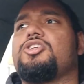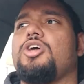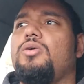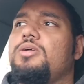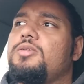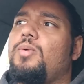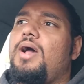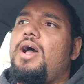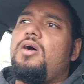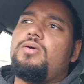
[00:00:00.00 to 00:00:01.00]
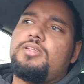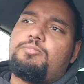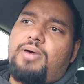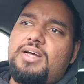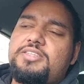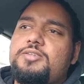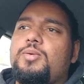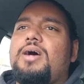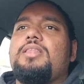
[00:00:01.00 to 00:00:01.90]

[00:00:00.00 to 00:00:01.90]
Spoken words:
shoulders were out, his biceps were out.